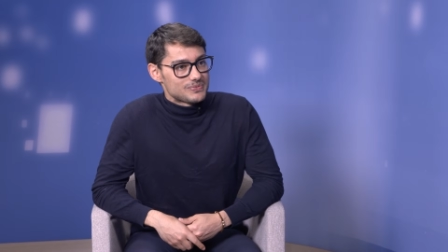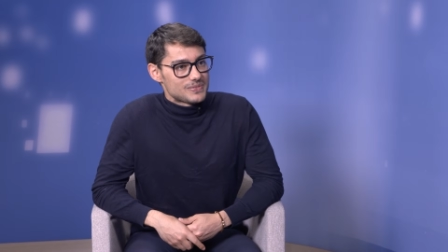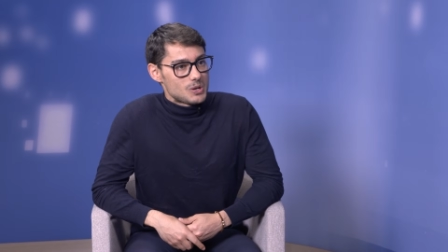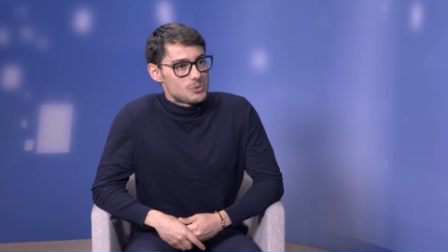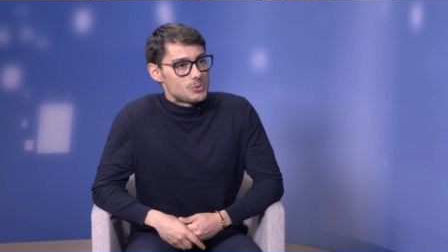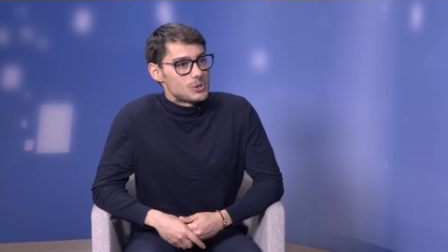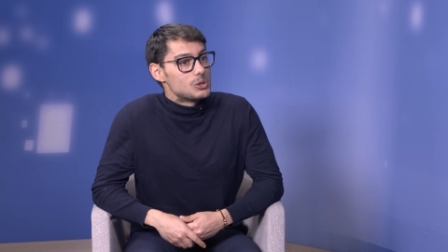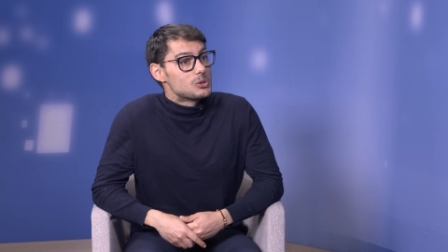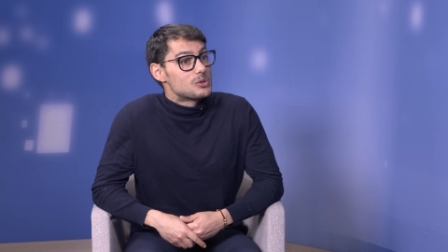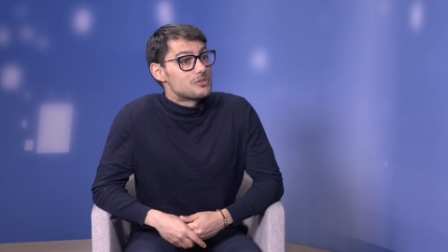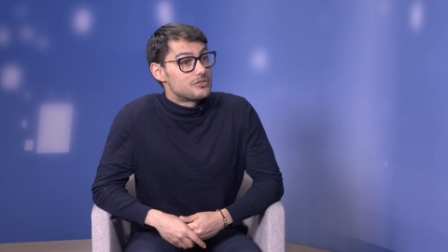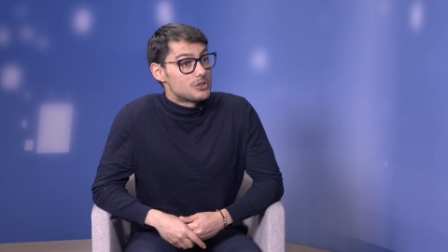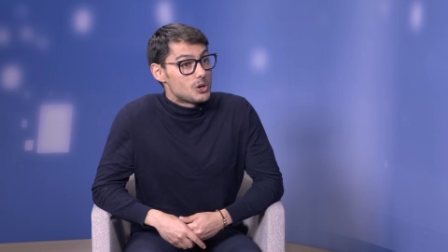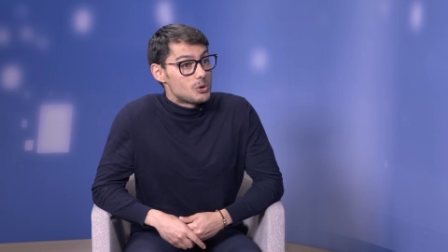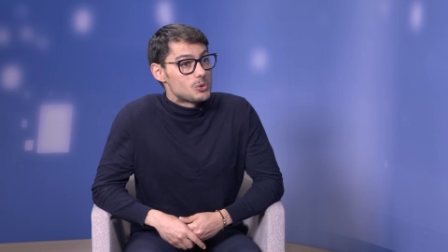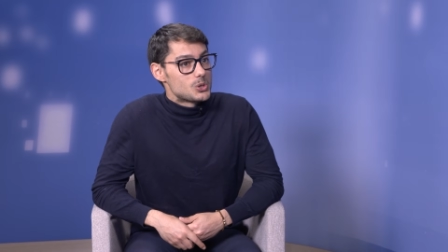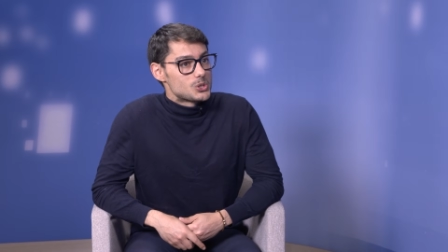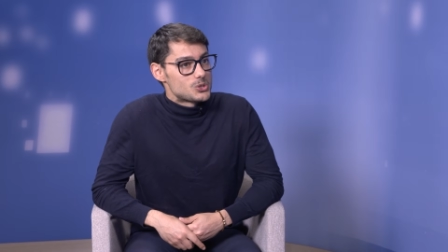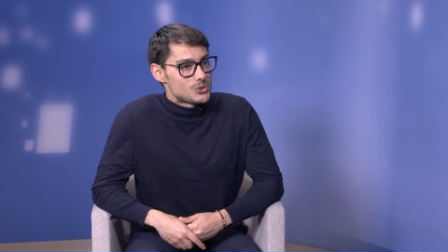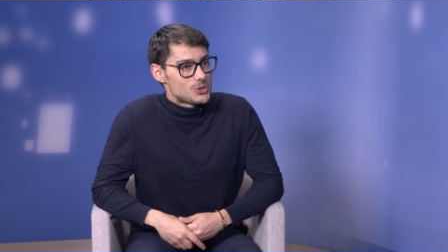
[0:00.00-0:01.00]
We look
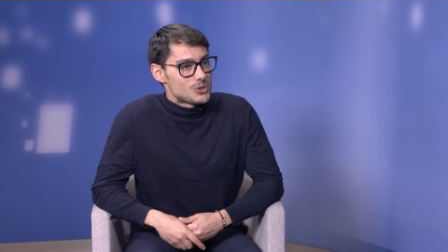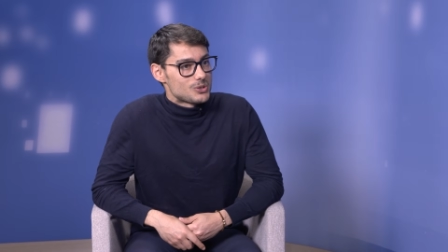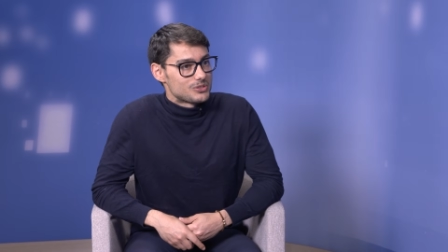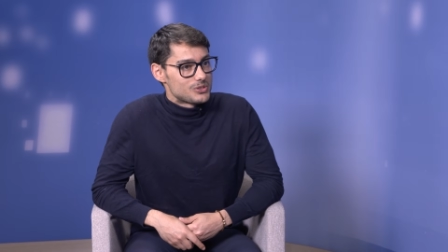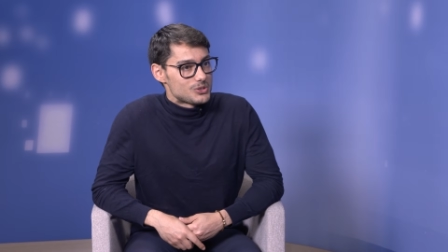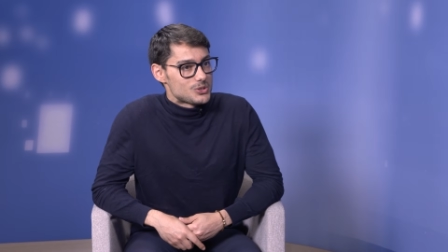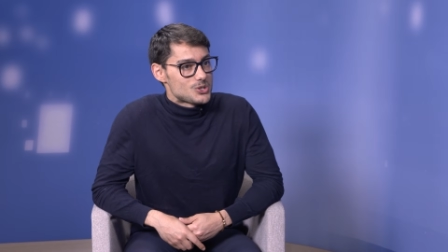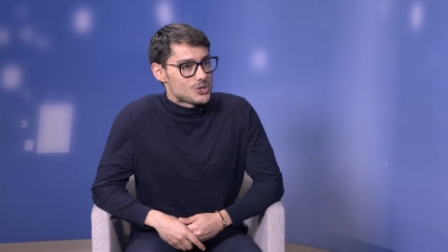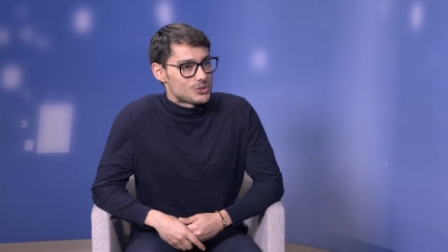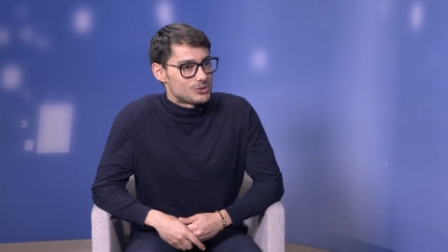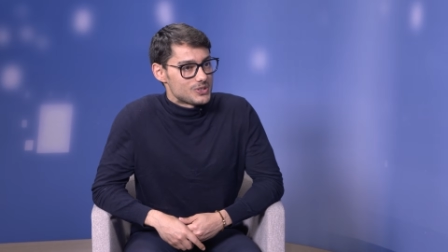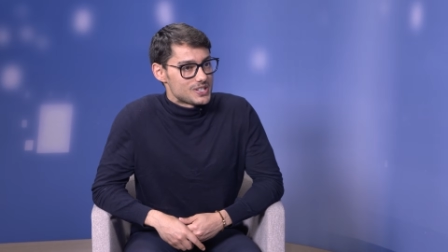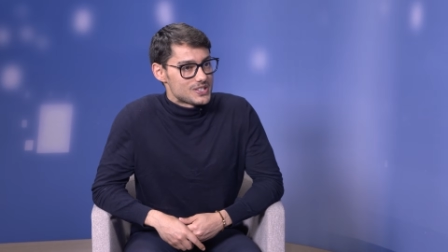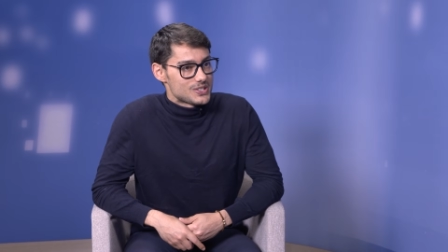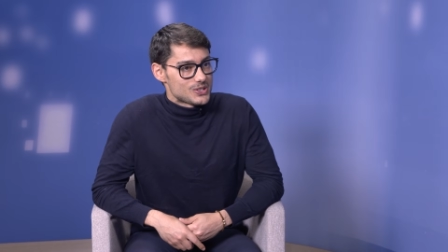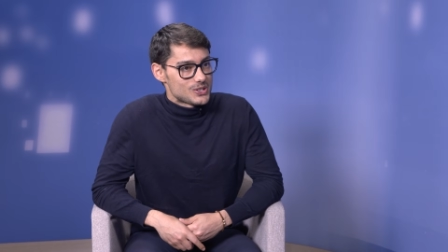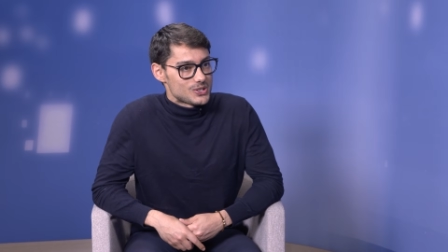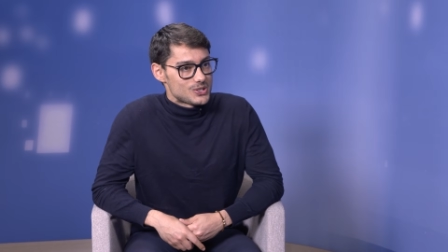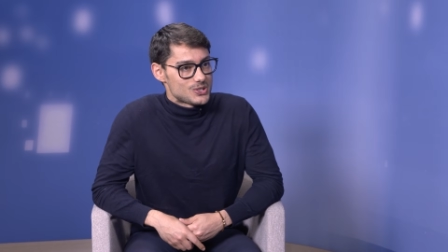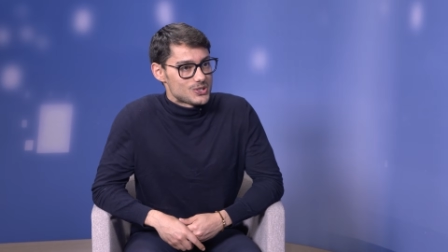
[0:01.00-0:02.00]
forward to your future
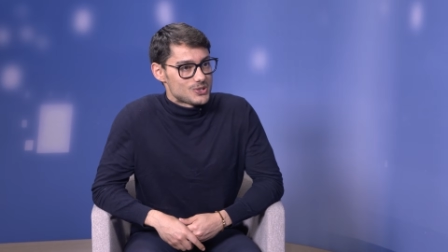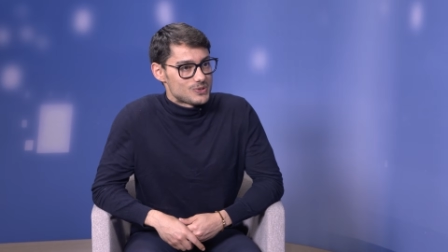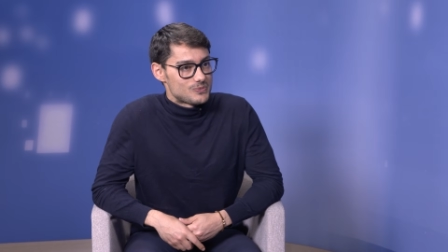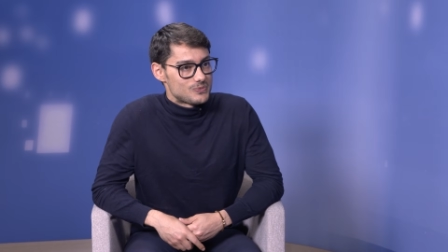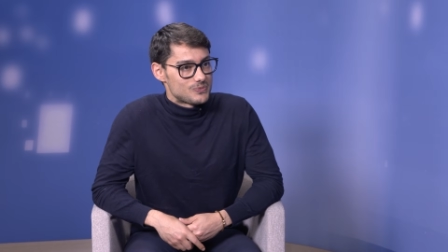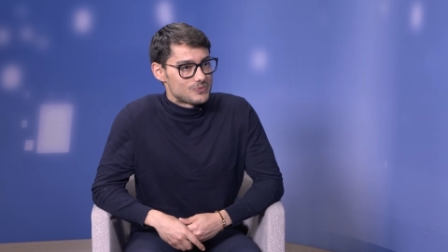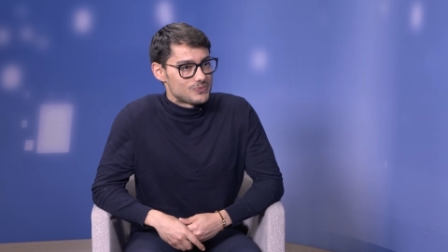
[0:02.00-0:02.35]
research.